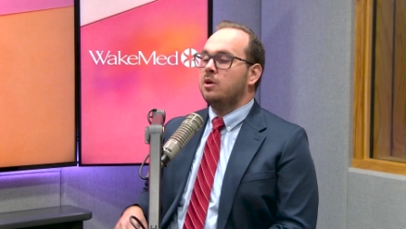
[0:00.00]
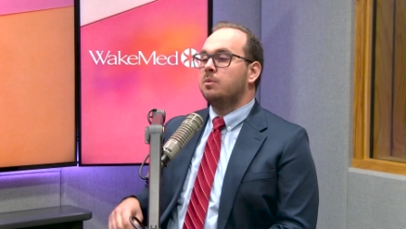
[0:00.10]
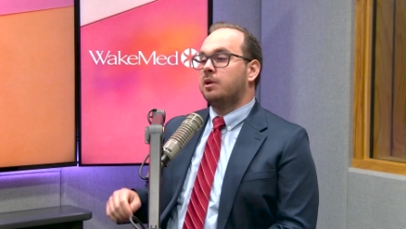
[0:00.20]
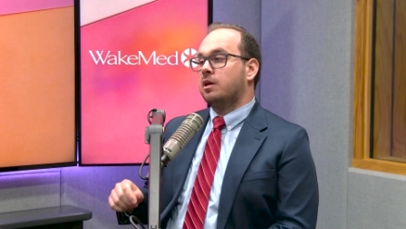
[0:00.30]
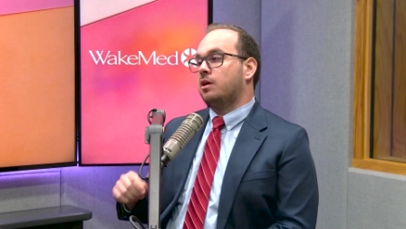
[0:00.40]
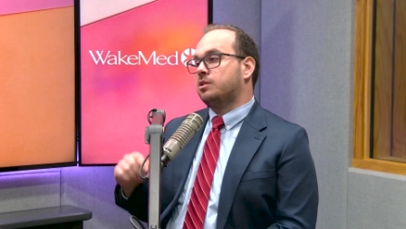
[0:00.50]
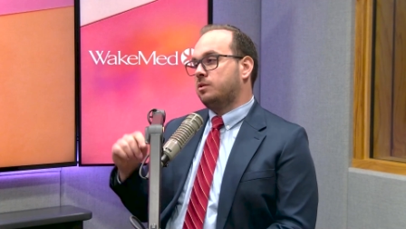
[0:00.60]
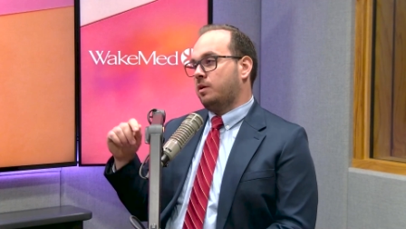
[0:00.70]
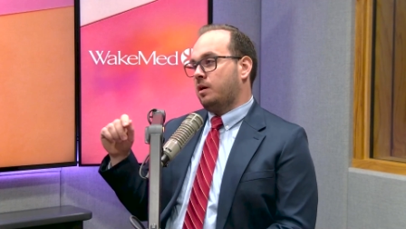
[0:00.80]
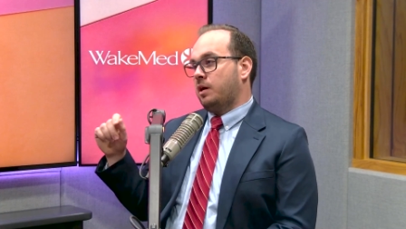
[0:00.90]
But it can also
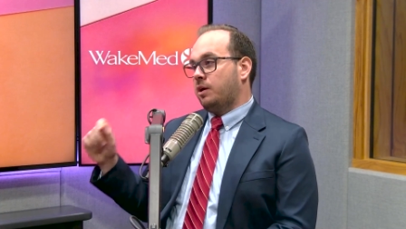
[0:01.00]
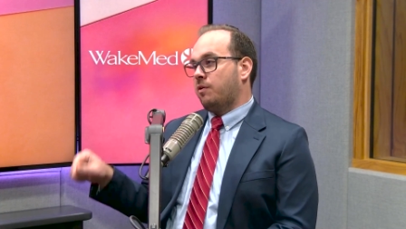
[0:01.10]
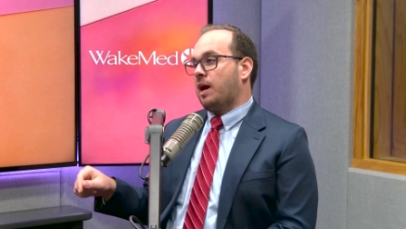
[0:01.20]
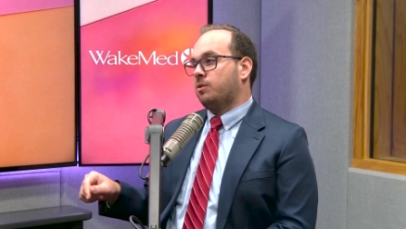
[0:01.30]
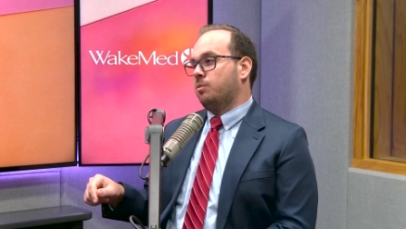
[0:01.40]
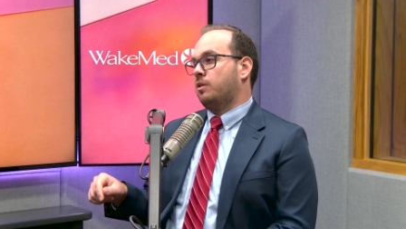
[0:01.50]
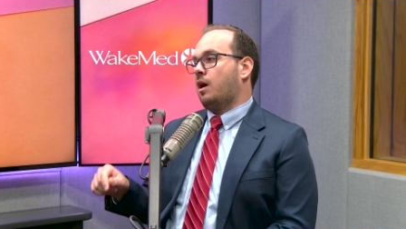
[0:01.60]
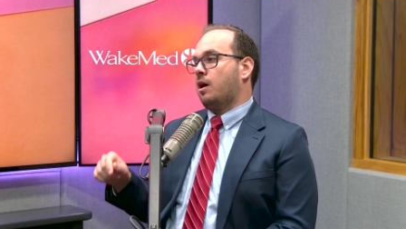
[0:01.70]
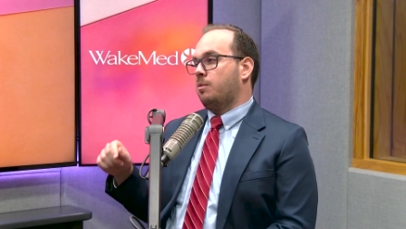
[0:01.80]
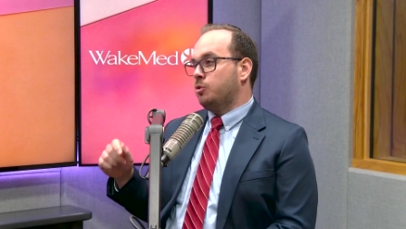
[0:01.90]
interact with
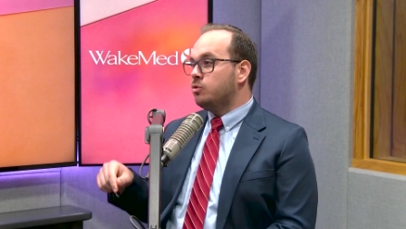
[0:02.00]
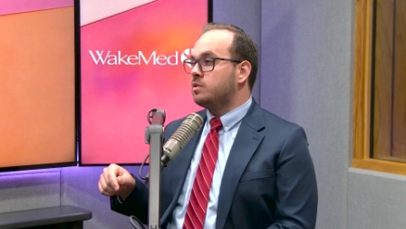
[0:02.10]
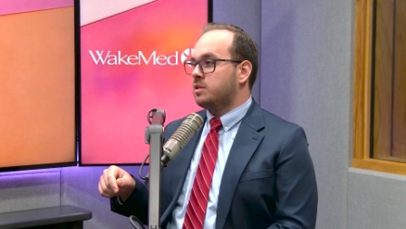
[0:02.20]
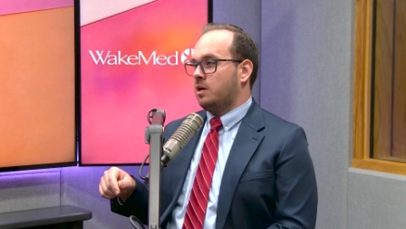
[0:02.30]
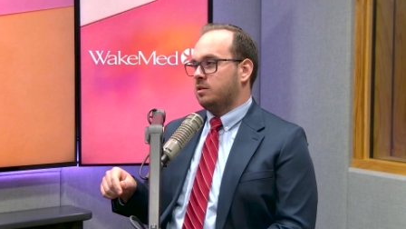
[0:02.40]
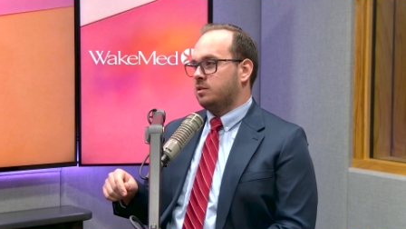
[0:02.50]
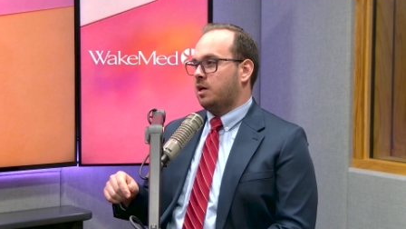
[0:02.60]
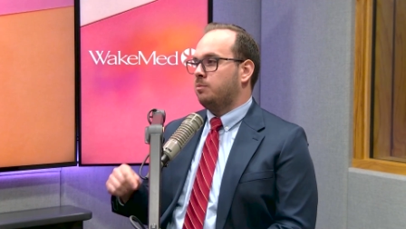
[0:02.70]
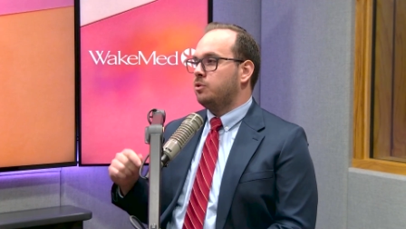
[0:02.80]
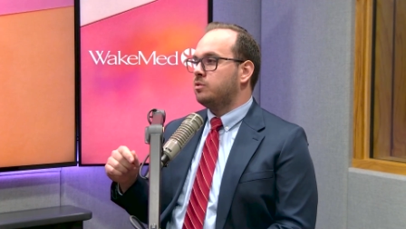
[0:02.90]
our immune cells, and our
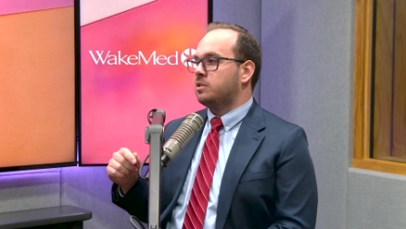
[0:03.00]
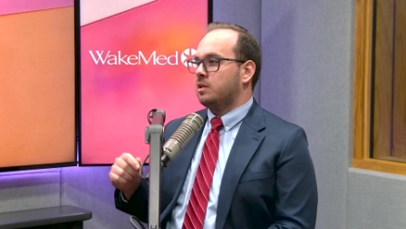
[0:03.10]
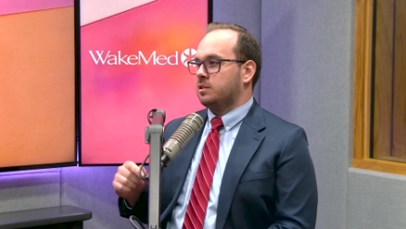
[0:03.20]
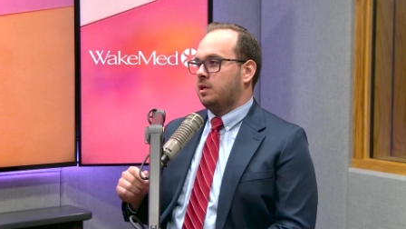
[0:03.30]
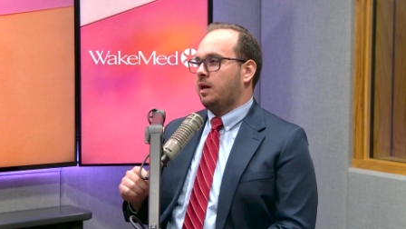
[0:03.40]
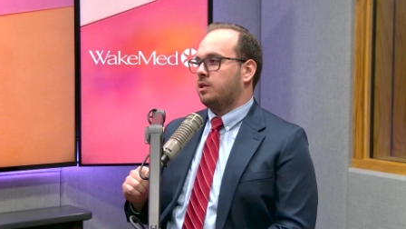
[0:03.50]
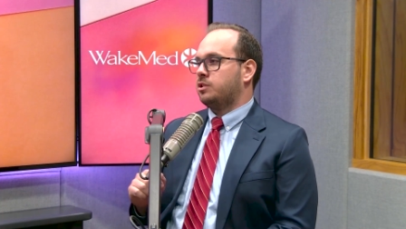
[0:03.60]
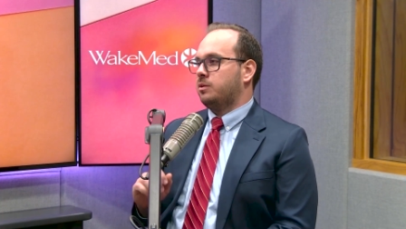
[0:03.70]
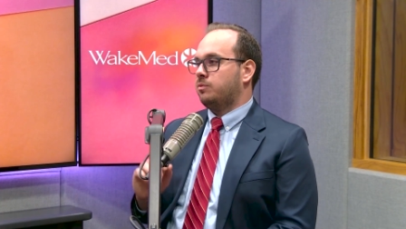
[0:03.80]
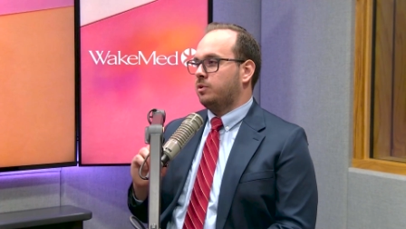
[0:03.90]
immune cells can
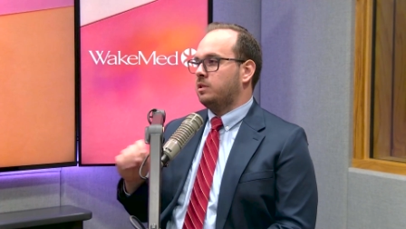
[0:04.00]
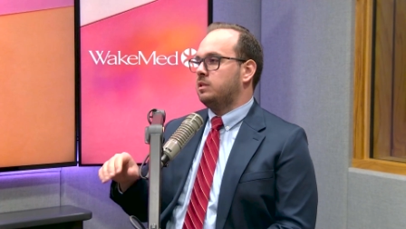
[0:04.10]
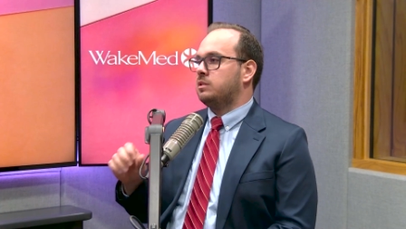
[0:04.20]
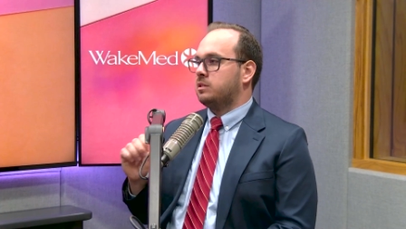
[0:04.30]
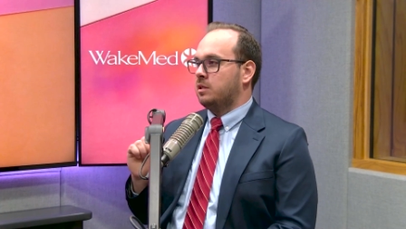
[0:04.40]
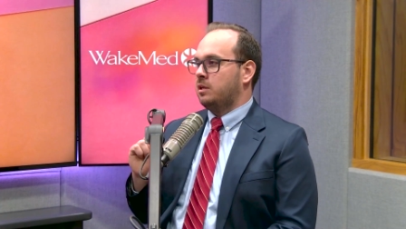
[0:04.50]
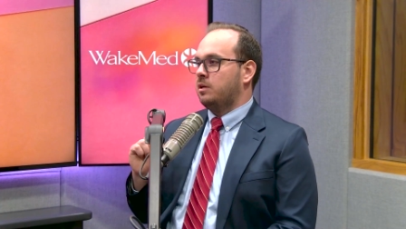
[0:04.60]
actually release